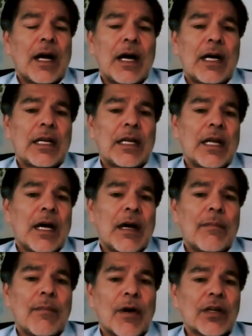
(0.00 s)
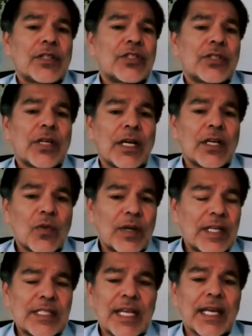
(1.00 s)
On uh, March
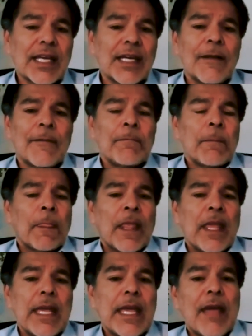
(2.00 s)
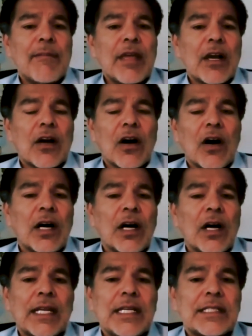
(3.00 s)
22nd, uh, he gave me a
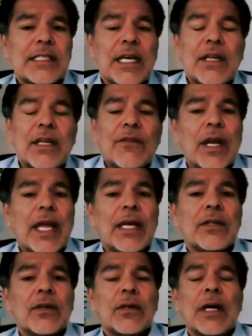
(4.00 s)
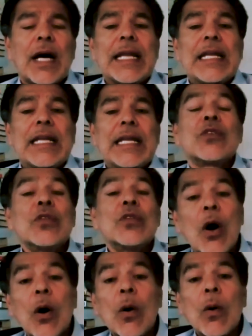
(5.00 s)
call and he said, Fernando, I need to
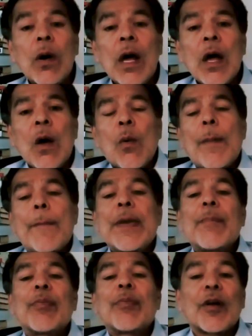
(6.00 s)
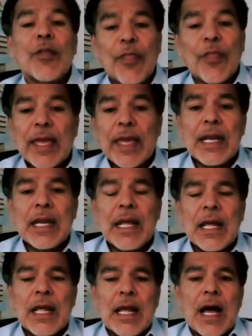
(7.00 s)
know what people are thinking.